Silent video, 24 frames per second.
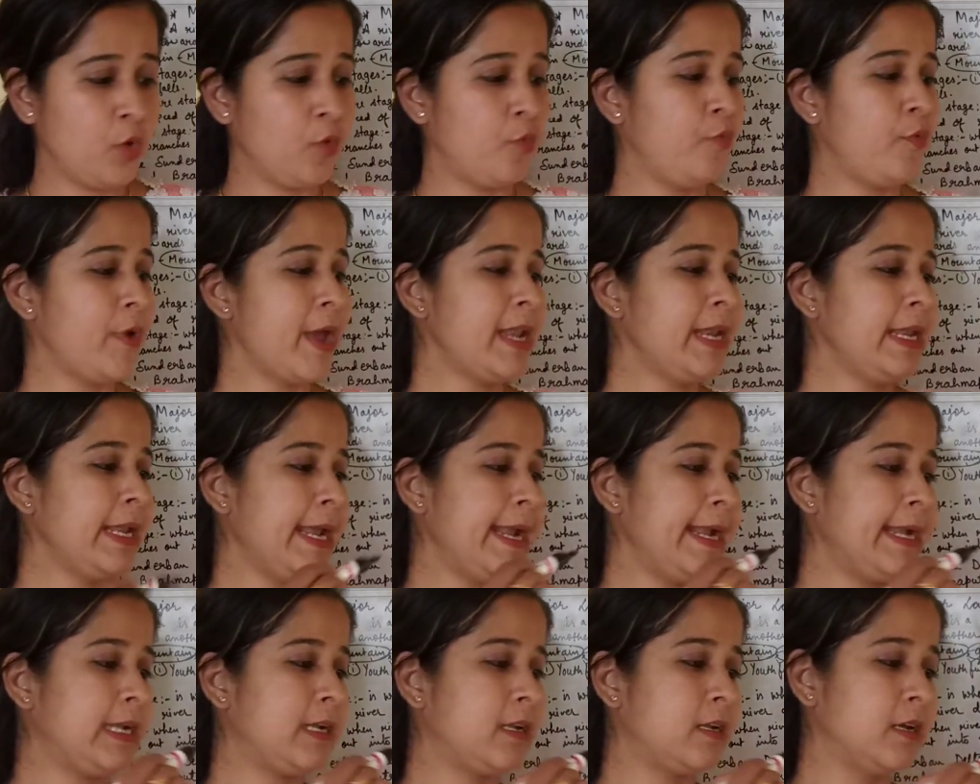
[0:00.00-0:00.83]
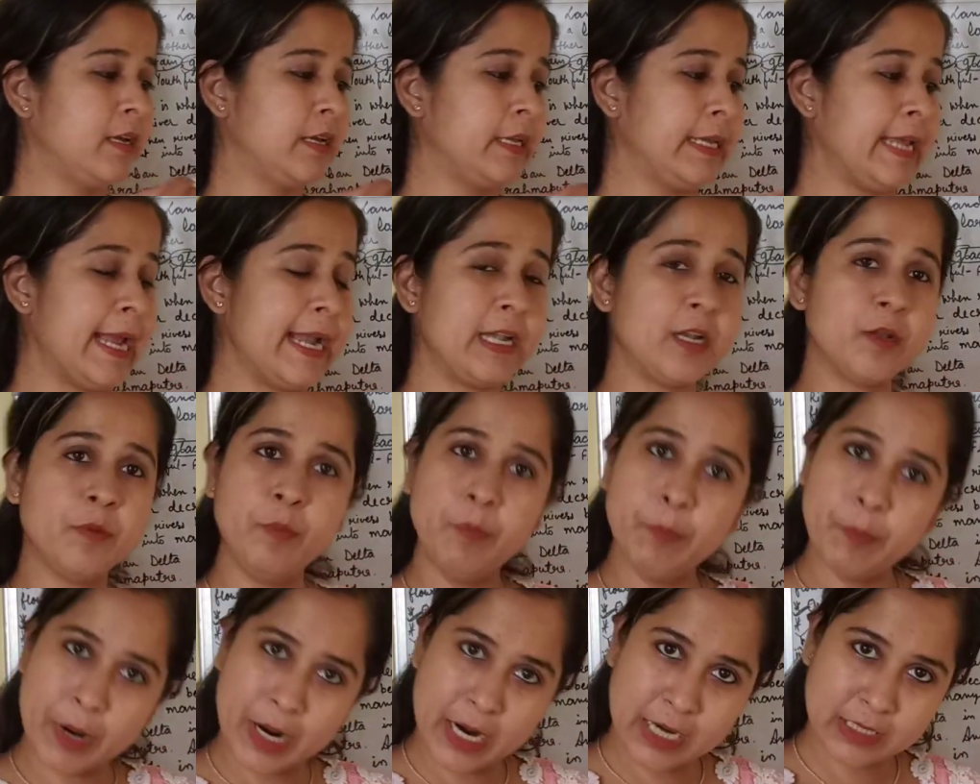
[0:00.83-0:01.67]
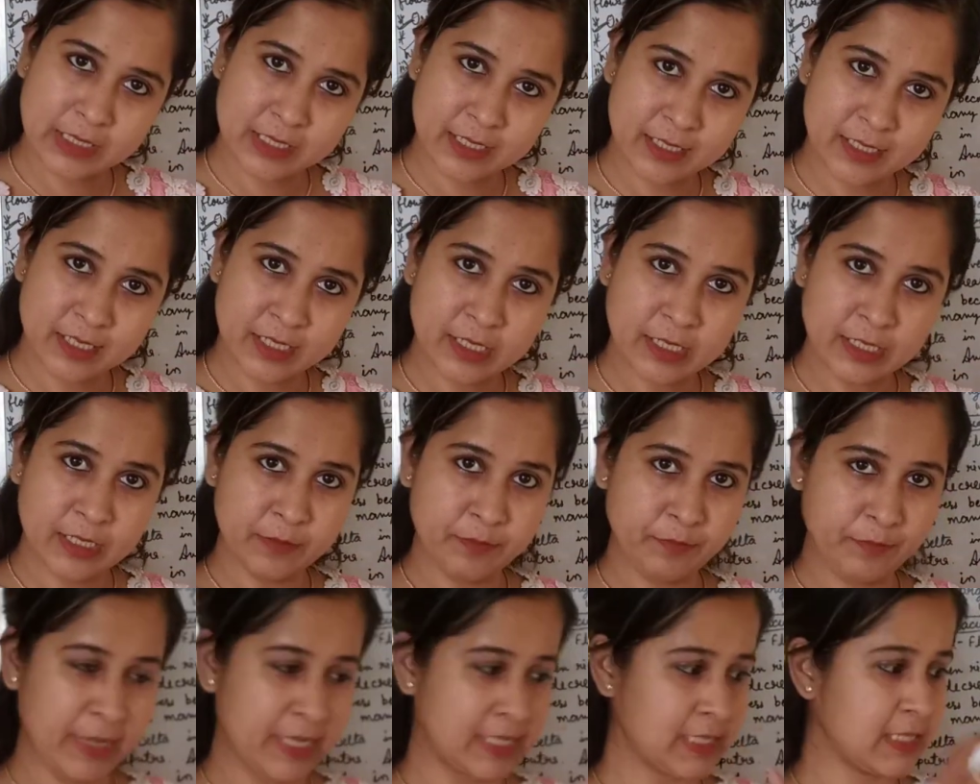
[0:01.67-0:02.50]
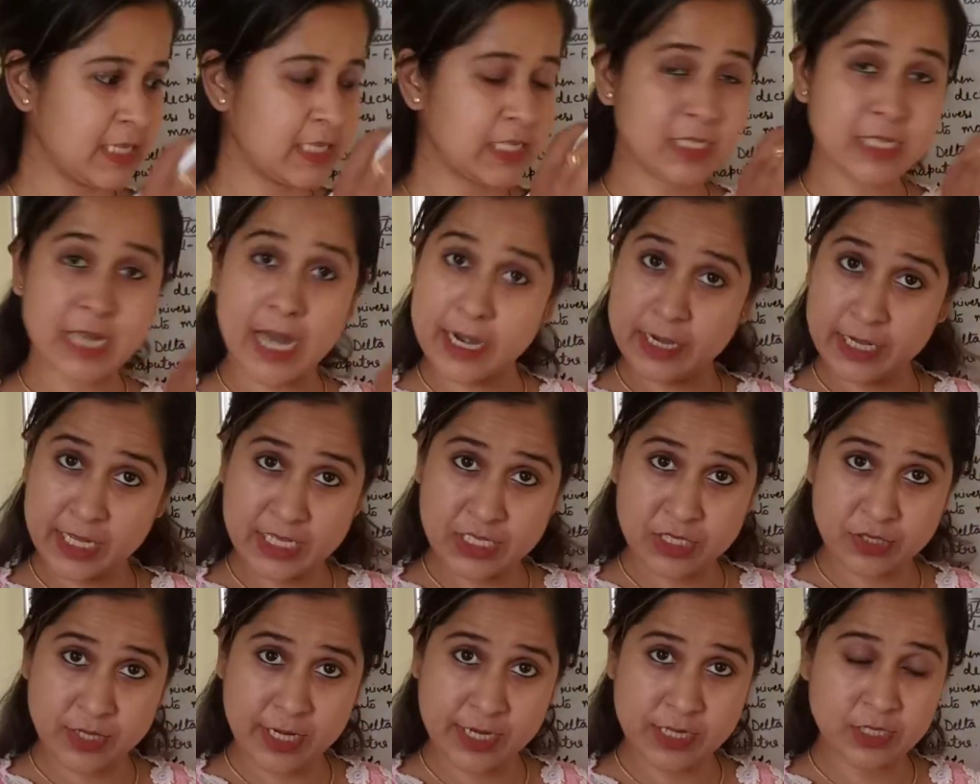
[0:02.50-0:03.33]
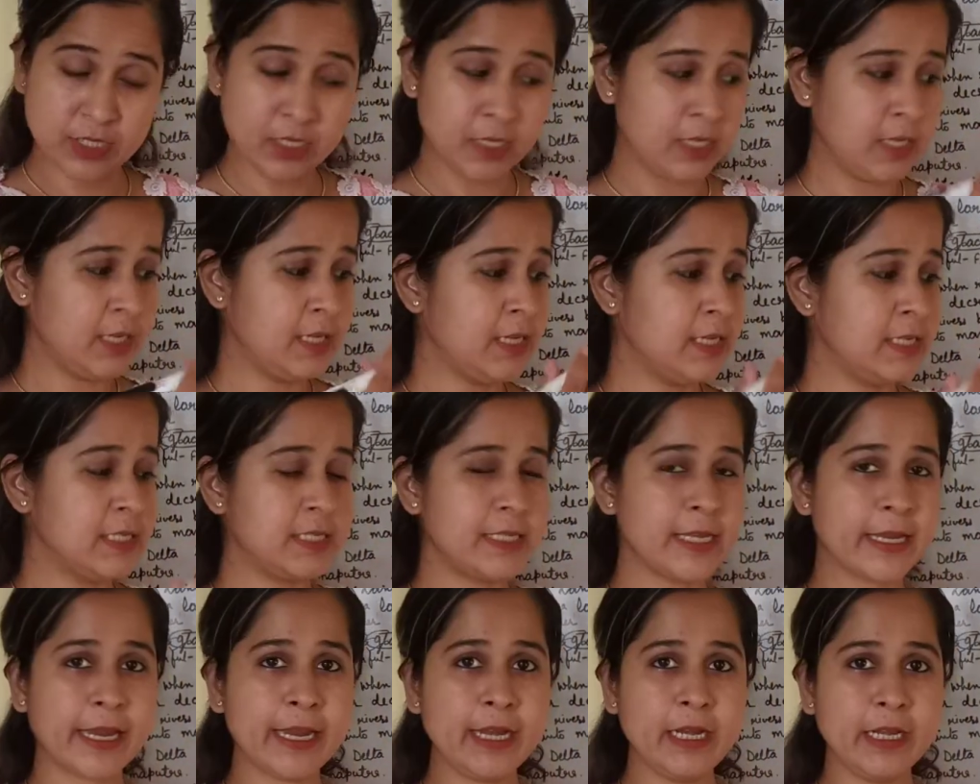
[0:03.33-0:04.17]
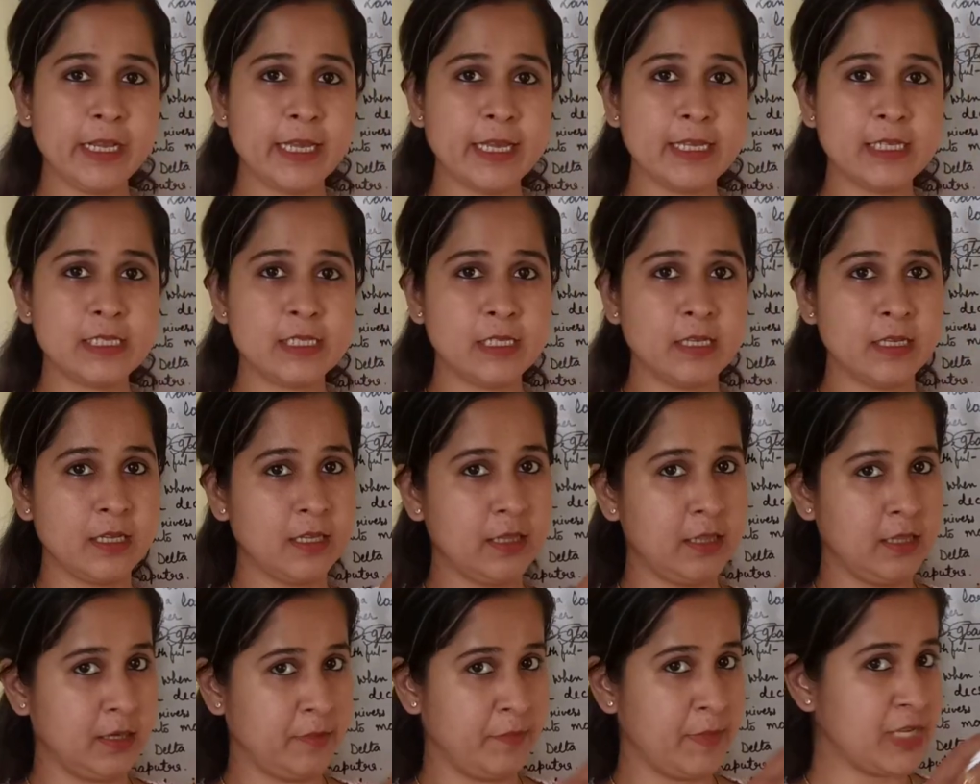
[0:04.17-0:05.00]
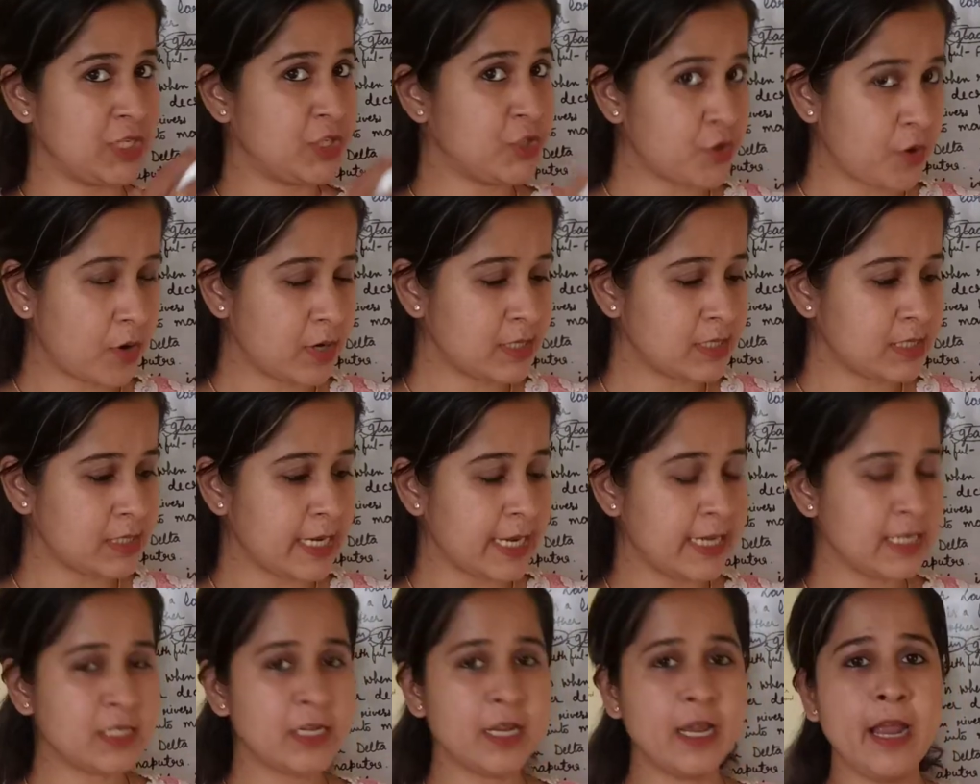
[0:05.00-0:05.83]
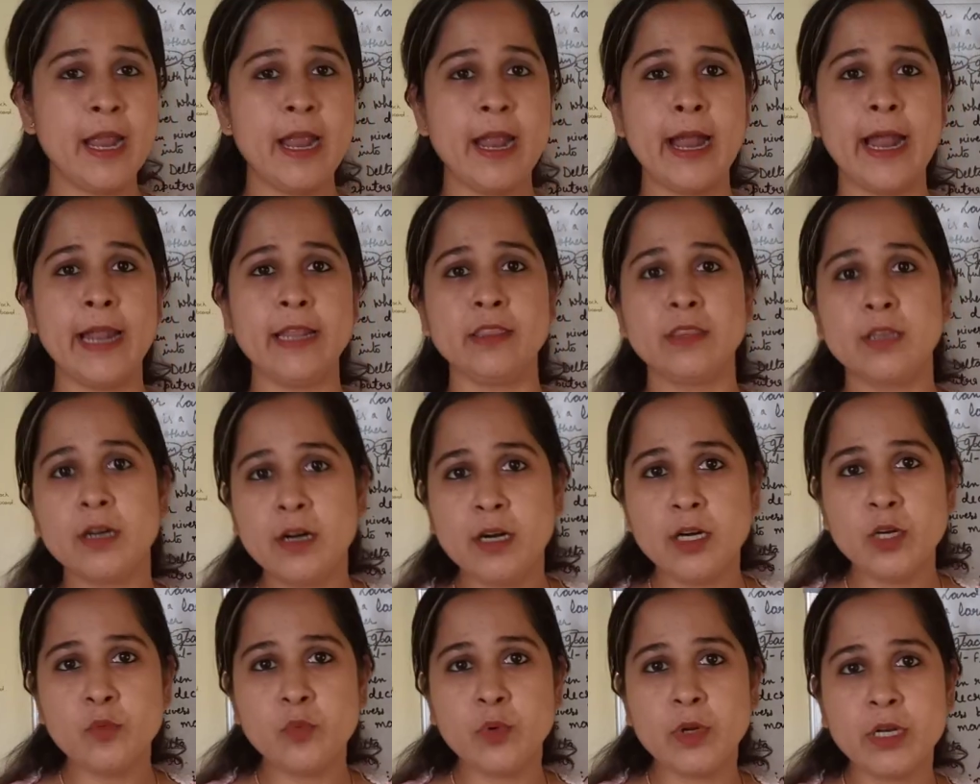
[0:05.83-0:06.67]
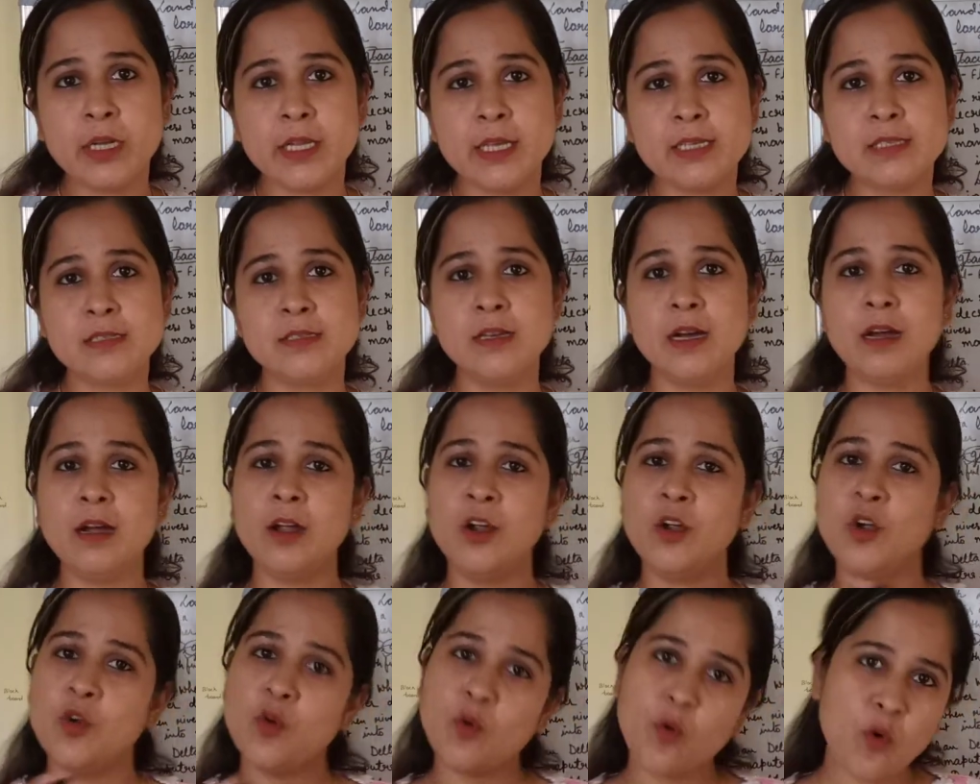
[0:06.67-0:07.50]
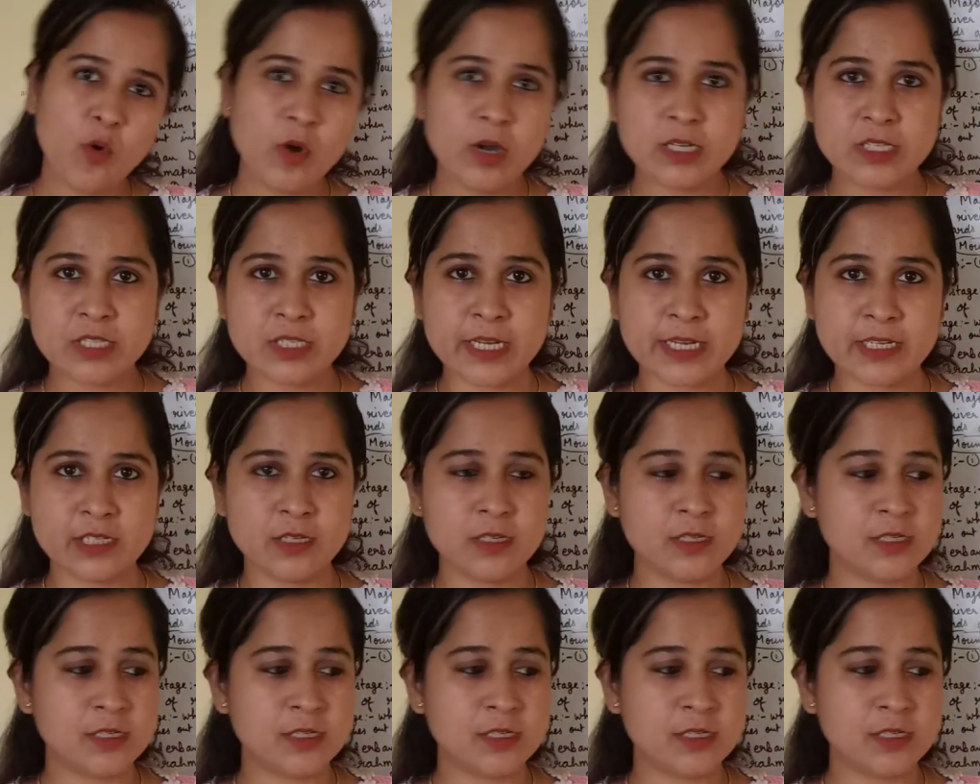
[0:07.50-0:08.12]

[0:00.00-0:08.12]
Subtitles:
When it get birth, means the starting stage, second is the mature stage, and third one is the old stage.